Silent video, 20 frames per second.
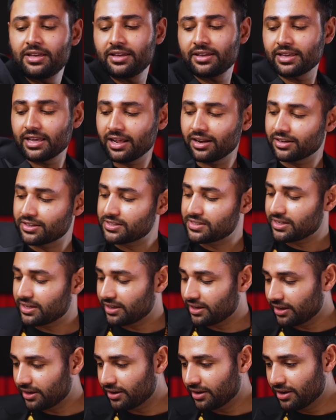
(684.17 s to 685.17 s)

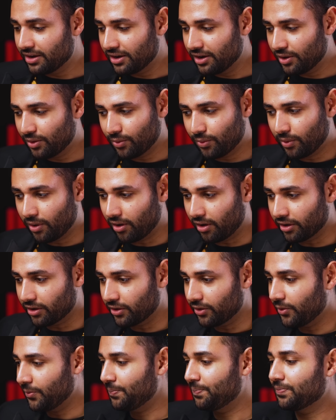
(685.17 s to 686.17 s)
Galaxy, where are you?